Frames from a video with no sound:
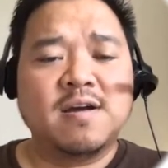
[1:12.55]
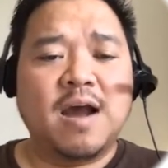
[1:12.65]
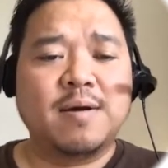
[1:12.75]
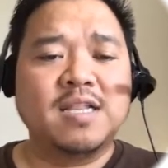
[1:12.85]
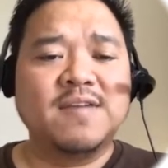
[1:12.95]

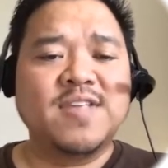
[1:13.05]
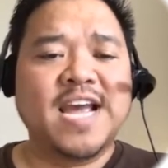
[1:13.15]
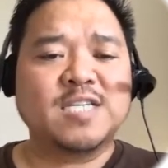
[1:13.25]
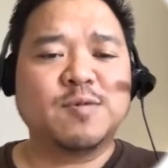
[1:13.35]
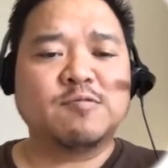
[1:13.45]
I'm going to leave the
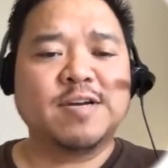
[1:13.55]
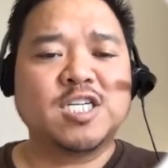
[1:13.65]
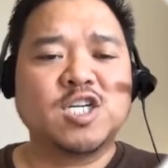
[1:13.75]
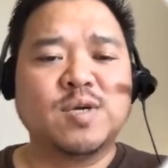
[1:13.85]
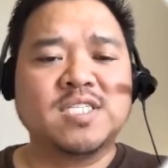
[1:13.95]
aspect
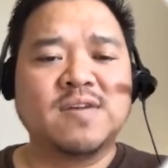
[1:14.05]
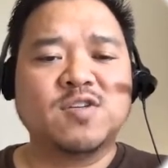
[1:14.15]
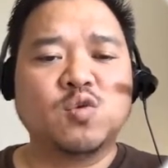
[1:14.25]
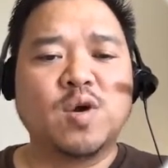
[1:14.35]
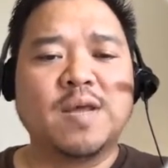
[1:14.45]
ratio at
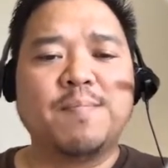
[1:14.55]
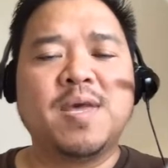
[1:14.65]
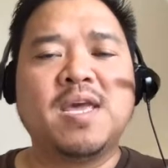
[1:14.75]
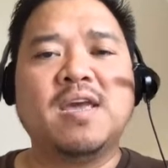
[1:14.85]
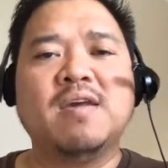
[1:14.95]

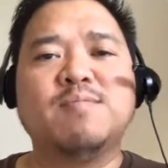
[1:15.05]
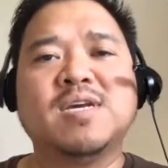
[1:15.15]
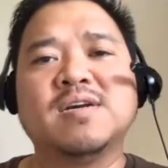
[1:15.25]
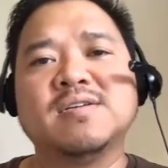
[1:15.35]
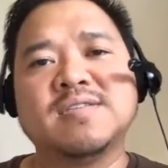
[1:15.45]
720p
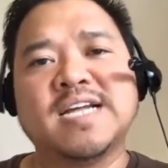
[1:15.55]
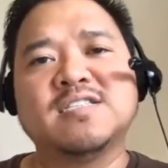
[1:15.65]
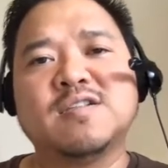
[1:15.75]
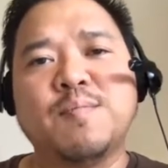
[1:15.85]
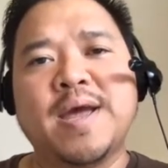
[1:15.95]
because that's
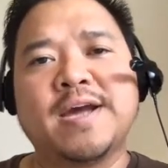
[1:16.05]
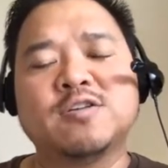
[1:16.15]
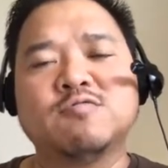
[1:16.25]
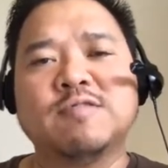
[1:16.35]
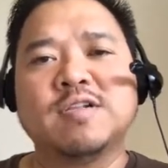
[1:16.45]
the
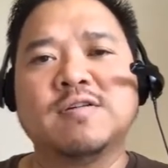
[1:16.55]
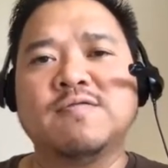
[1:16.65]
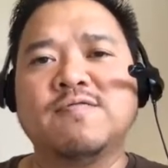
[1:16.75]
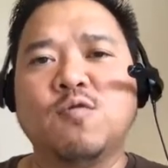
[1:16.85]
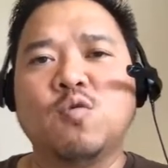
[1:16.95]
max really
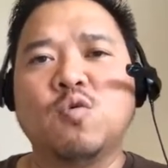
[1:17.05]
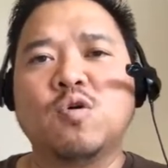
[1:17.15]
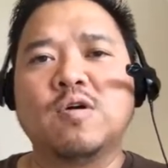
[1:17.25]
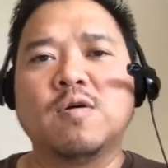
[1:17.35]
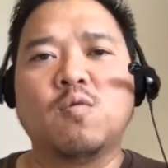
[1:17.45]

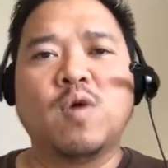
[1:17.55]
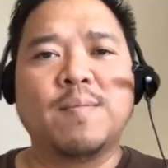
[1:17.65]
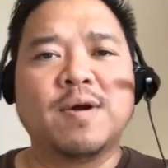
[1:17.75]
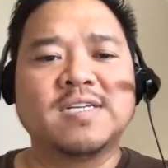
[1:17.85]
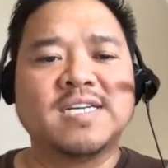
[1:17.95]
for
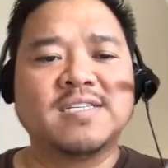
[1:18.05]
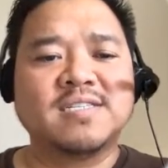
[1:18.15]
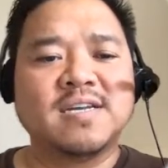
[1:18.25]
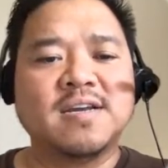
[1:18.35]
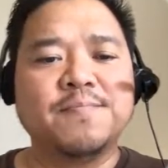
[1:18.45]

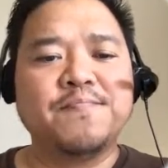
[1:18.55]
WebRTC.